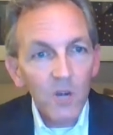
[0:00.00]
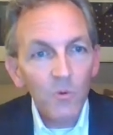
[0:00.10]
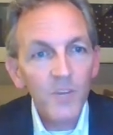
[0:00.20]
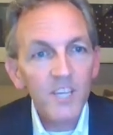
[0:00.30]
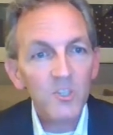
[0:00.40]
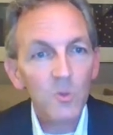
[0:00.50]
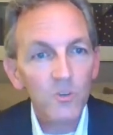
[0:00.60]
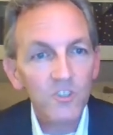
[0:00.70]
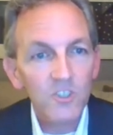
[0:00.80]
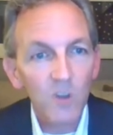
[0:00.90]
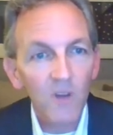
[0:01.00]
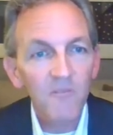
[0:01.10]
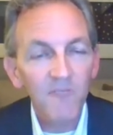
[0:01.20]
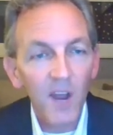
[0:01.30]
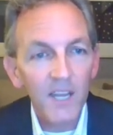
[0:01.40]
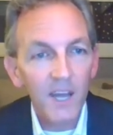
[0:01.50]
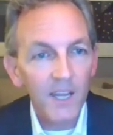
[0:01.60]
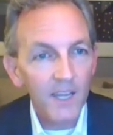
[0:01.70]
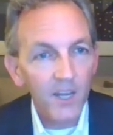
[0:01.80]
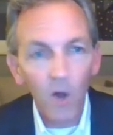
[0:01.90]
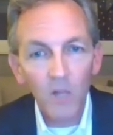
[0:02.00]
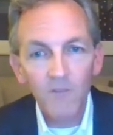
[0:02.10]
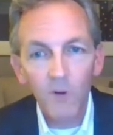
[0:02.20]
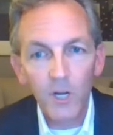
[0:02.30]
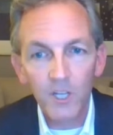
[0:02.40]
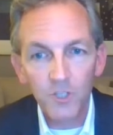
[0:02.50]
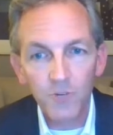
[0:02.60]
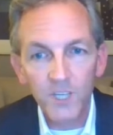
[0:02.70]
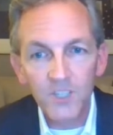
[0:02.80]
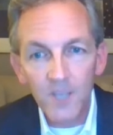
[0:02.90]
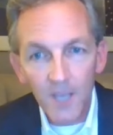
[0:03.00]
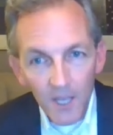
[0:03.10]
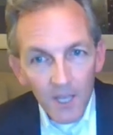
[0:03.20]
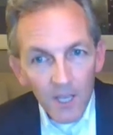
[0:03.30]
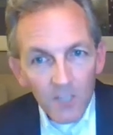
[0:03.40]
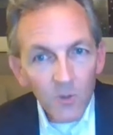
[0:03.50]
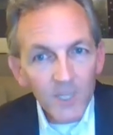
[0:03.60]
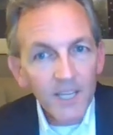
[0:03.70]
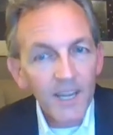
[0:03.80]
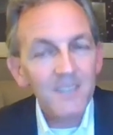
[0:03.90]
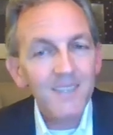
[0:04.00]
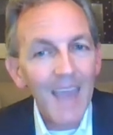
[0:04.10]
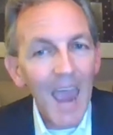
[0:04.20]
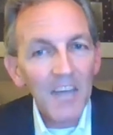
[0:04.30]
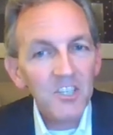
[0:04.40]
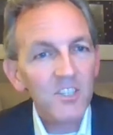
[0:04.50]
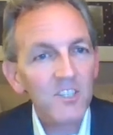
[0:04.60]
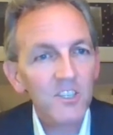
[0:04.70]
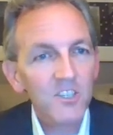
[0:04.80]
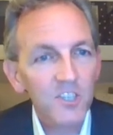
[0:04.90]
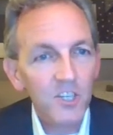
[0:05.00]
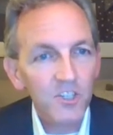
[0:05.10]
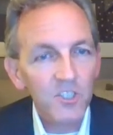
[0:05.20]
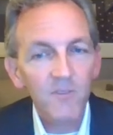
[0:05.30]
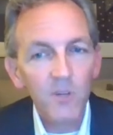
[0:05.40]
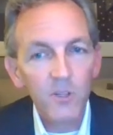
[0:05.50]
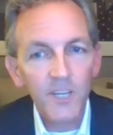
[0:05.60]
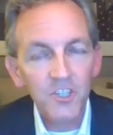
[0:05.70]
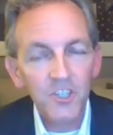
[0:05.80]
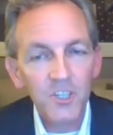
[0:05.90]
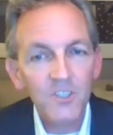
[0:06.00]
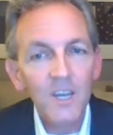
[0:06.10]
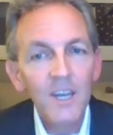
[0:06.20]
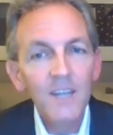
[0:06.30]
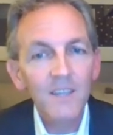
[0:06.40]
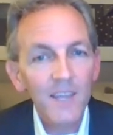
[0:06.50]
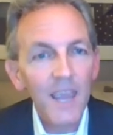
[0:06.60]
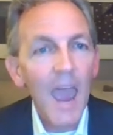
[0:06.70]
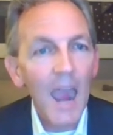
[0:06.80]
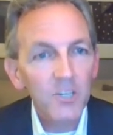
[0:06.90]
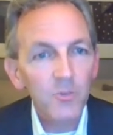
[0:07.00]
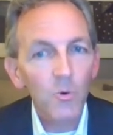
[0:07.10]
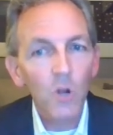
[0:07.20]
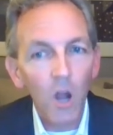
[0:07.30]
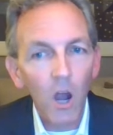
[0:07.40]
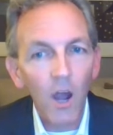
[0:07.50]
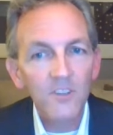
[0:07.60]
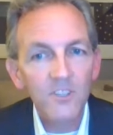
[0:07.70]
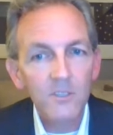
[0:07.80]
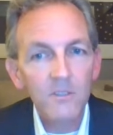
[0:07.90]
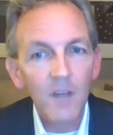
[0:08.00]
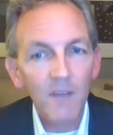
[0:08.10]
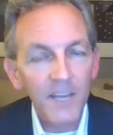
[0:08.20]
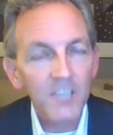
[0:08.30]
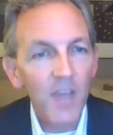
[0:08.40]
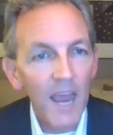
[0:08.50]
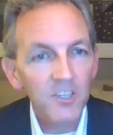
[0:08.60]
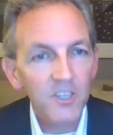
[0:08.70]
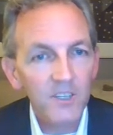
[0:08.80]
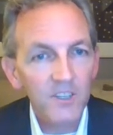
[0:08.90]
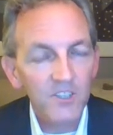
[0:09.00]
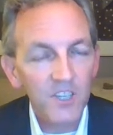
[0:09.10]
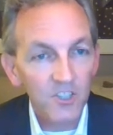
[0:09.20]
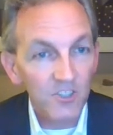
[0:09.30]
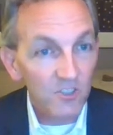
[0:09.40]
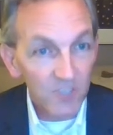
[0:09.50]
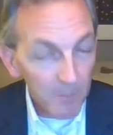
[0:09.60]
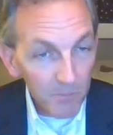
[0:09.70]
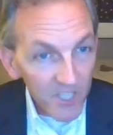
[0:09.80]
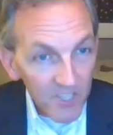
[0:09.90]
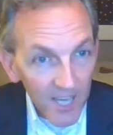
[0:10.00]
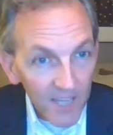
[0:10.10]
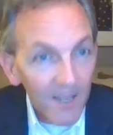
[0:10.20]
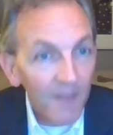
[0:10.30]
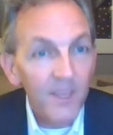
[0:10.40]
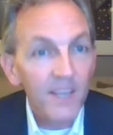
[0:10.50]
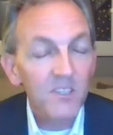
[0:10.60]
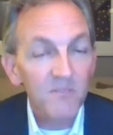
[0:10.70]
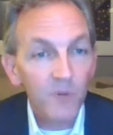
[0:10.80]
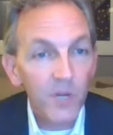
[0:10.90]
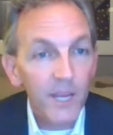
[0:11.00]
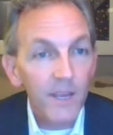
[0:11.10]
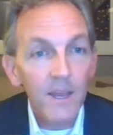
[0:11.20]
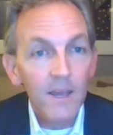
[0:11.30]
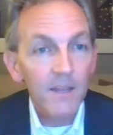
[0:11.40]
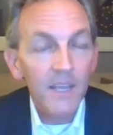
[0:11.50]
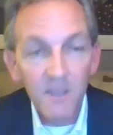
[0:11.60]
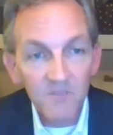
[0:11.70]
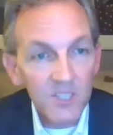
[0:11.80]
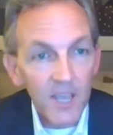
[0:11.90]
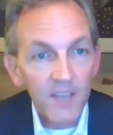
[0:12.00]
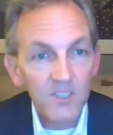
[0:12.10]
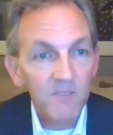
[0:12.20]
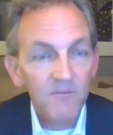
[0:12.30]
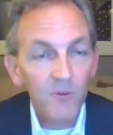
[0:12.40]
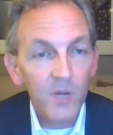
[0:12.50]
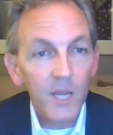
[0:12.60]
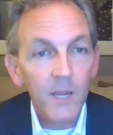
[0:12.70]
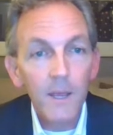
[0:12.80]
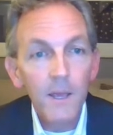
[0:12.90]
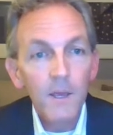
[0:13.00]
Resources are finite in all of our countries. So it connects the actions and decisions of clinicians to the actual cost of each action and decision. So simply said, nothing is free. Length of stay isn't free.